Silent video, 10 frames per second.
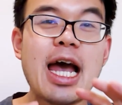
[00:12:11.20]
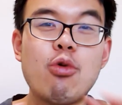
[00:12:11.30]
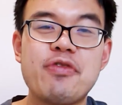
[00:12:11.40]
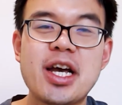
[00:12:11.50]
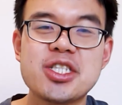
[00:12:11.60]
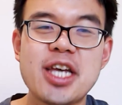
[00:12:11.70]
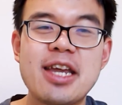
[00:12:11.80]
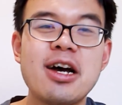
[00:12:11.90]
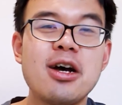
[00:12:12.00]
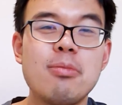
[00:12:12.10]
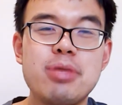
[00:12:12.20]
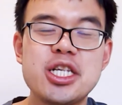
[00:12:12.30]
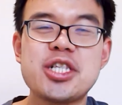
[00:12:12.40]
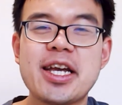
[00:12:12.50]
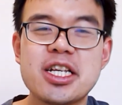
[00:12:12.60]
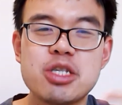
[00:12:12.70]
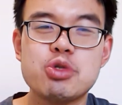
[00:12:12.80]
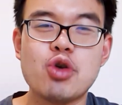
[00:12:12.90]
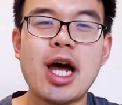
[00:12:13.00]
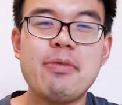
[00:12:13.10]
And with that said, please like and
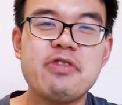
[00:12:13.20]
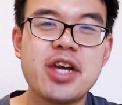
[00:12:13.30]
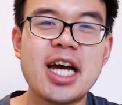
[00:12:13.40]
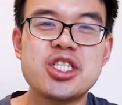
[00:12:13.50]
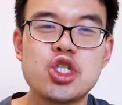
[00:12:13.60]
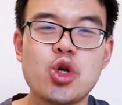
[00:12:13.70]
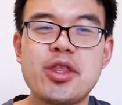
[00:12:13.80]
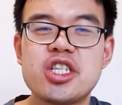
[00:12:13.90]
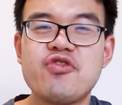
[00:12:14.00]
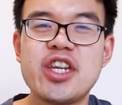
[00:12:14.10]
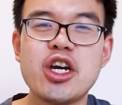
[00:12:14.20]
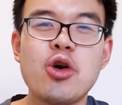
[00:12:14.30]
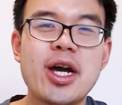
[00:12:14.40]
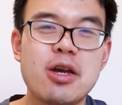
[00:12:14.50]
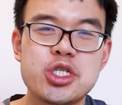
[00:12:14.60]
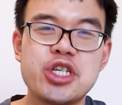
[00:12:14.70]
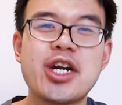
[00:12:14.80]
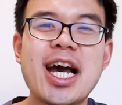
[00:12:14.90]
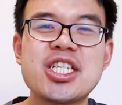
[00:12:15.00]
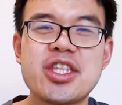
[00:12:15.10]
subscribe if you guys enjoyed this video and I'll see you
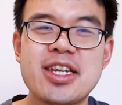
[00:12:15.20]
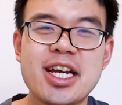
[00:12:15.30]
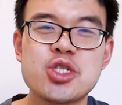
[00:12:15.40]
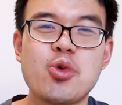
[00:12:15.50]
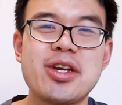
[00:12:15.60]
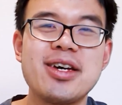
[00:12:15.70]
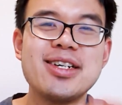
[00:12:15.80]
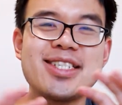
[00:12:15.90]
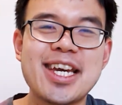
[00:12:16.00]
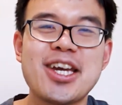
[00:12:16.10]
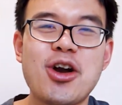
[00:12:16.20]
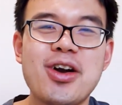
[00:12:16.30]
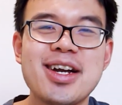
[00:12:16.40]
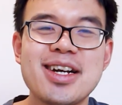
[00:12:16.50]
guys in the next one. Take care.